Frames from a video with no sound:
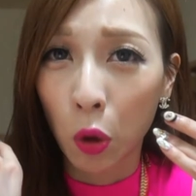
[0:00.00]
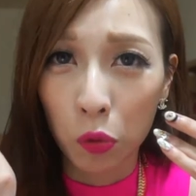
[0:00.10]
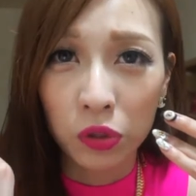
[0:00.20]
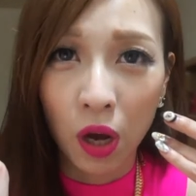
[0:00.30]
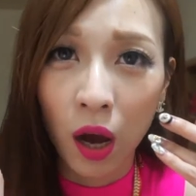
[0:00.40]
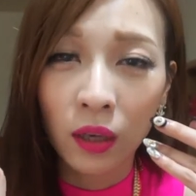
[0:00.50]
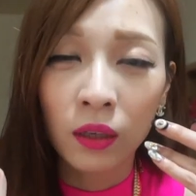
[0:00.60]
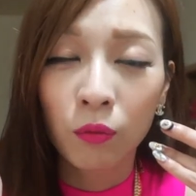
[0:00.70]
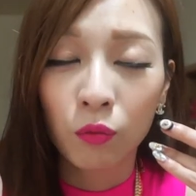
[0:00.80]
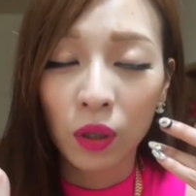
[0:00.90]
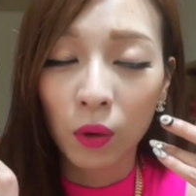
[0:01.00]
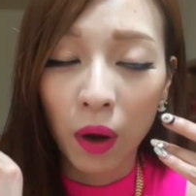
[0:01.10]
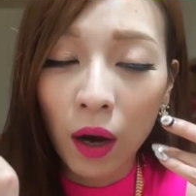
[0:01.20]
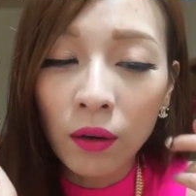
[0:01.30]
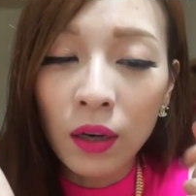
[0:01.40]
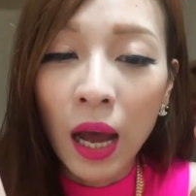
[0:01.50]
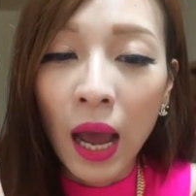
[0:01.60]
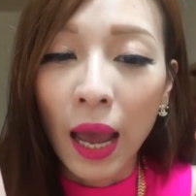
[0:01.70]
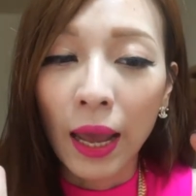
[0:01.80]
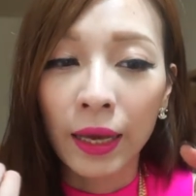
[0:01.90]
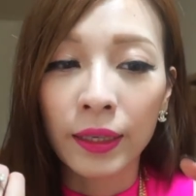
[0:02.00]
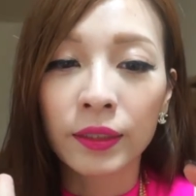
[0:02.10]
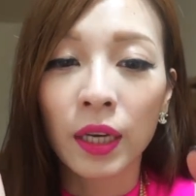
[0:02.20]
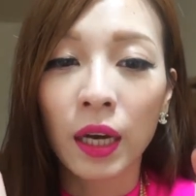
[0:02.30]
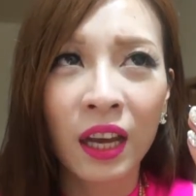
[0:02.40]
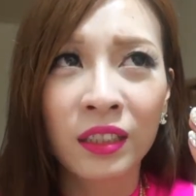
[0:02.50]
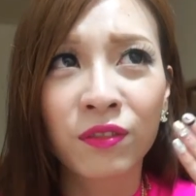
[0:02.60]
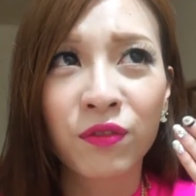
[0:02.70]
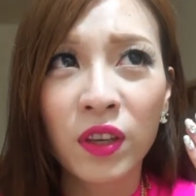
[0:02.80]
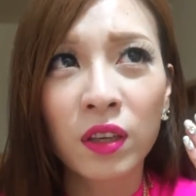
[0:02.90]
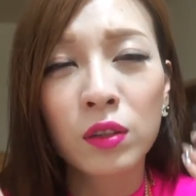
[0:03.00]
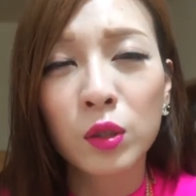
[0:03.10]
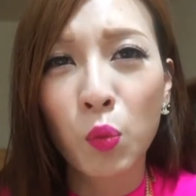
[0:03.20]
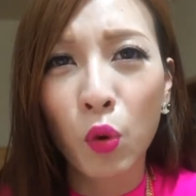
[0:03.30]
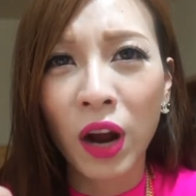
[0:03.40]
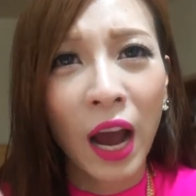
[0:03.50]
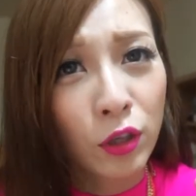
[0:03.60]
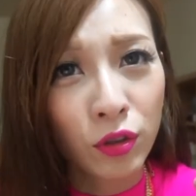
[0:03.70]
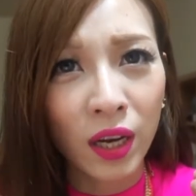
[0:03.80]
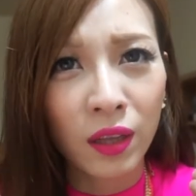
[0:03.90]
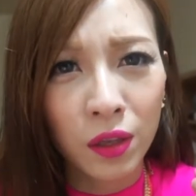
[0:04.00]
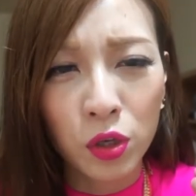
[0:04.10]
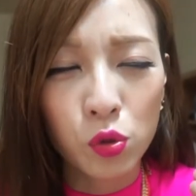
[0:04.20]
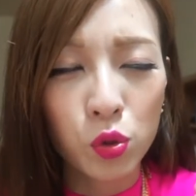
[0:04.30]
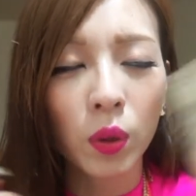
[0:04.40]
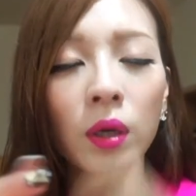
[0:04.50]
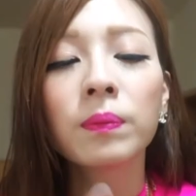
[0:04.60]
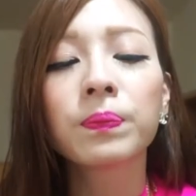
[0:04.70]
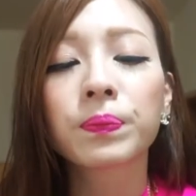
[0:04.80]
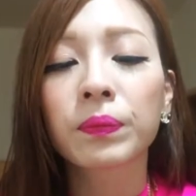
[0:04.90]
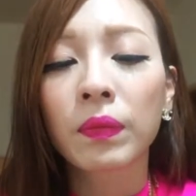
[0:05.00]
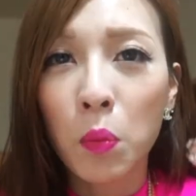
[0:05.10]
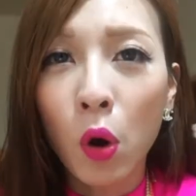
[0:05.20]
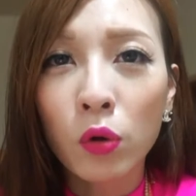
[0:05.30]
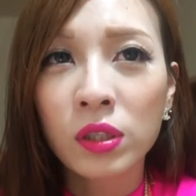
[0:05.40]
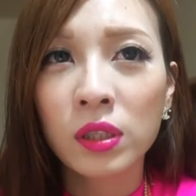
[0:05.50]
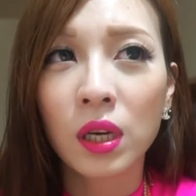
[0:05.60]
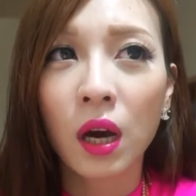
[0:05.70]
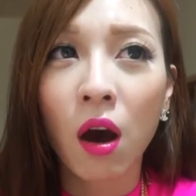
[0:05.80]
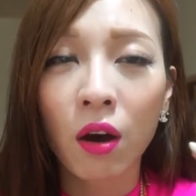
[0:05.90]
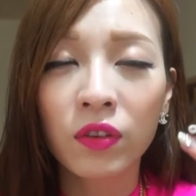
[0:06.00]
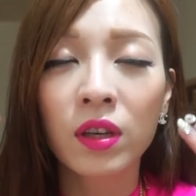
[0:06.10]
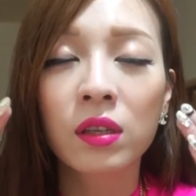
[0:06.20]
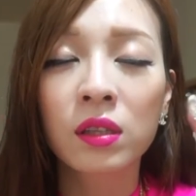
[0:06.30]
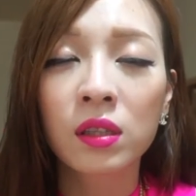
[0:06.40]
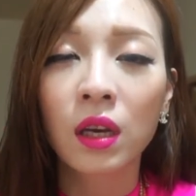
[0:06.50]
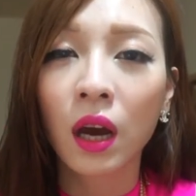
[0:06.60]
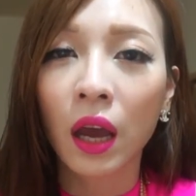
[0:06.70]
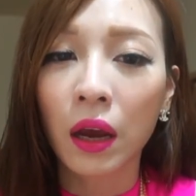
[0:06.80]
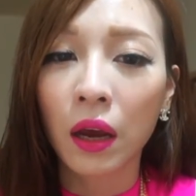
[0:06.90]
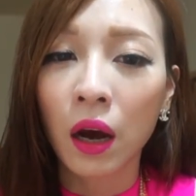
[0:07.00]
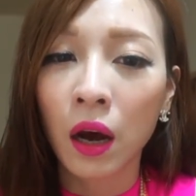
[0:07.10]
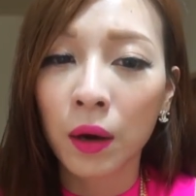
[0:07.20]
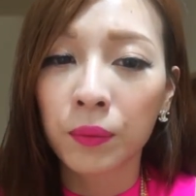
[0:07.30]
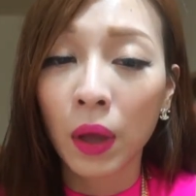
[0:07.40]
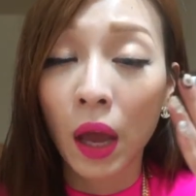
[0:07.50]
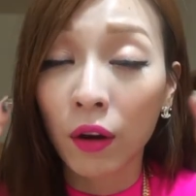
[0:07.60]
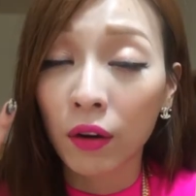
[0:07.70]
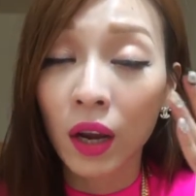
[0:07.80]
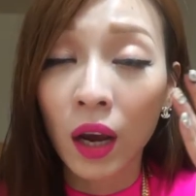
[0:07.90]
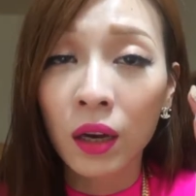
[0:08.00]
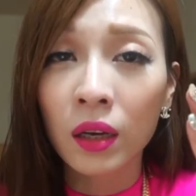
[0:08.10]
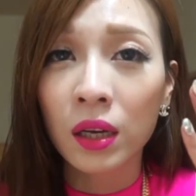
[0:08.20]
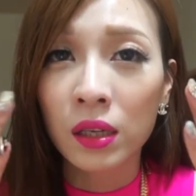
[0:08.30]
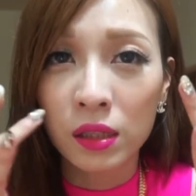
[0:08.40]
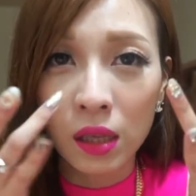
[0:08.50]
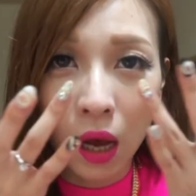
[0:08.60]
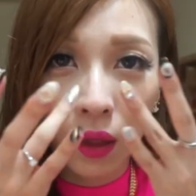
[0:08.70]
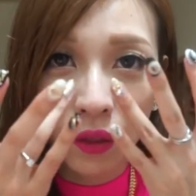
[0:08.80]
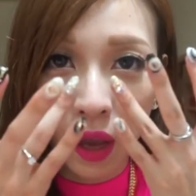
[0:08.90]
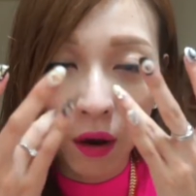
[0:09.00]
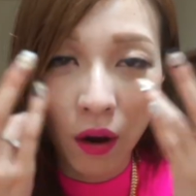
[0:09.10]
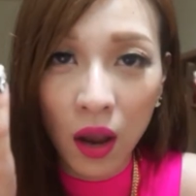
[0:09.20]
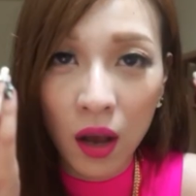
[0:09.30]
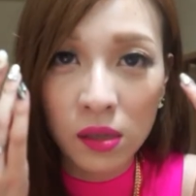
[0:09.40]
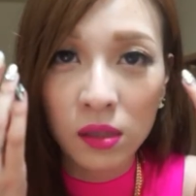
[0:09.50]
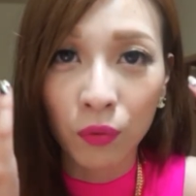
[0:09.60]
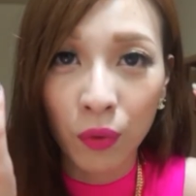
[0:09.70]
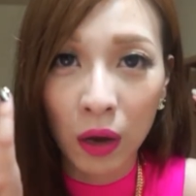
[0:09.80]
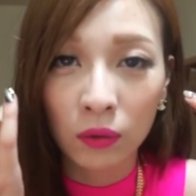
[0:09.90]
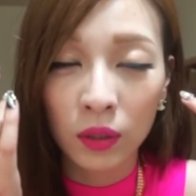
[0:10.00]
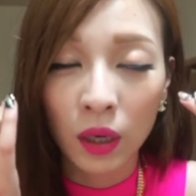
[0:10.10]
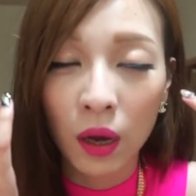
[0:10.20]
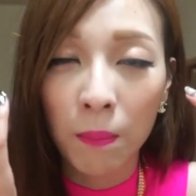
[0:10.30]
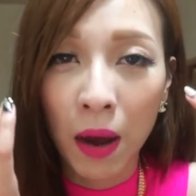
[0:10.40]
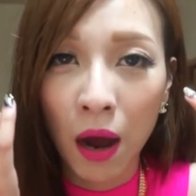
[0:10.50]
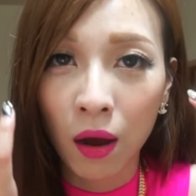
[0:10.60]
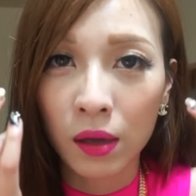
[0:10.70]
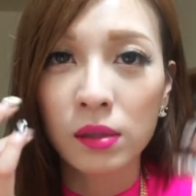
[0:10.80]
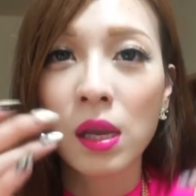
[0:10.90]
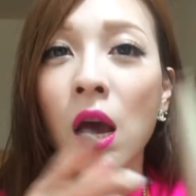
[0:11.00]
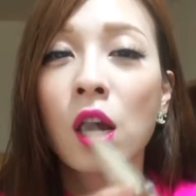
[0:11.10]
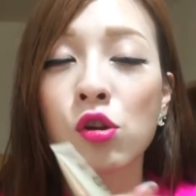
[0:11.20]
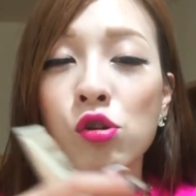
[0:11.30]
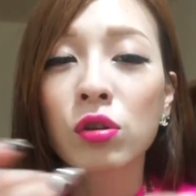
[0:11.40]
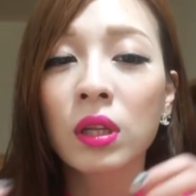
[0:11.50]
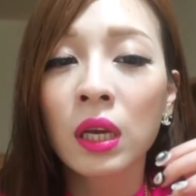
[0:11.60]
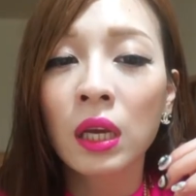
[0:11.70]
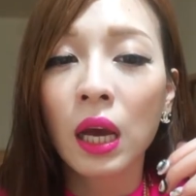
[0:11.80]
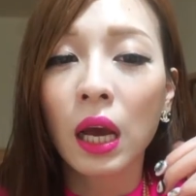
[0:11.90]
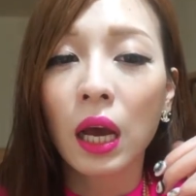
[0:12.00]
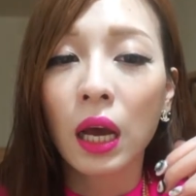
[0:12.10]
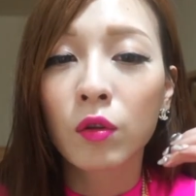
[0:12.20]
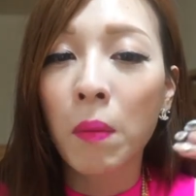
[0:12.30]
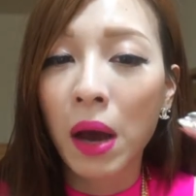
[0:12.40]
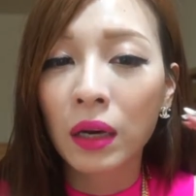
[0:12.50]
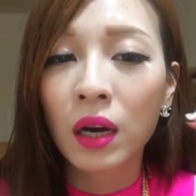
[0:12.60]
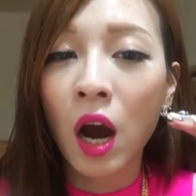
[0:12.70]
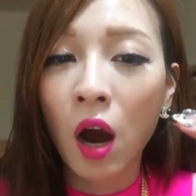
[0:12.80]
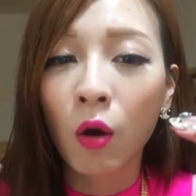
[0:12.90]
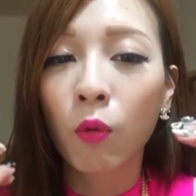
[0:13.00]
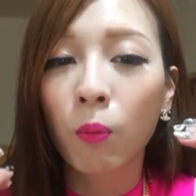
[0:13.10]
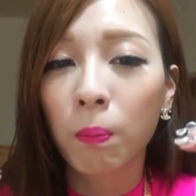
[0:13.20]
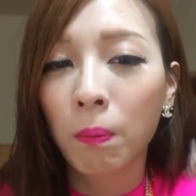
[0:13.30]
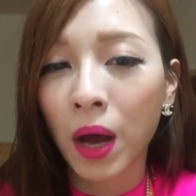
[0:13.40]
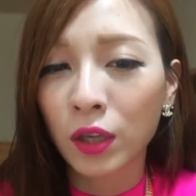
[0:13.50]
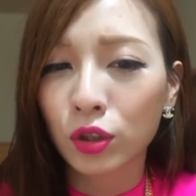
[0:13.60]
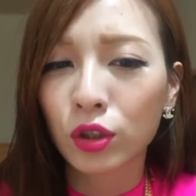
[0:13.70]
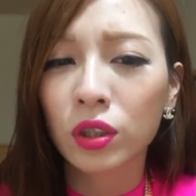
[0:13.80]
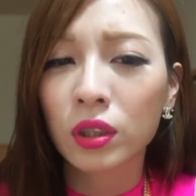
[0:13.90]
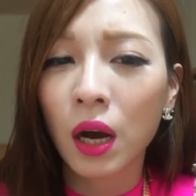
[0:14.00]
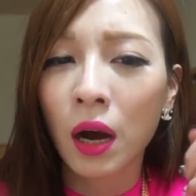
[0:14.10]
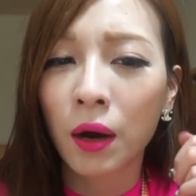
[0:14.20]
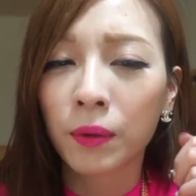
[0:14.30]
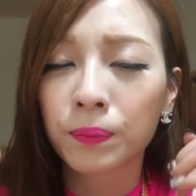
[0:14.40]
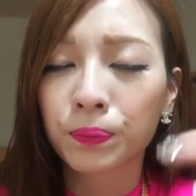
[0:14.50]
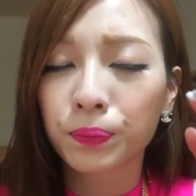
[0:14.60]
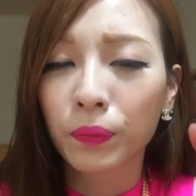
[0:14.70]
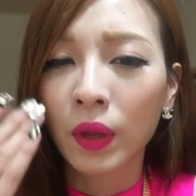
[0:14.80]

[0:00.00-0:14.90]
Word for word: goes on really well, and and it feels more hydrating than usual. Most obvious um, area is the areas around my eyes. Usually, no matter how much um,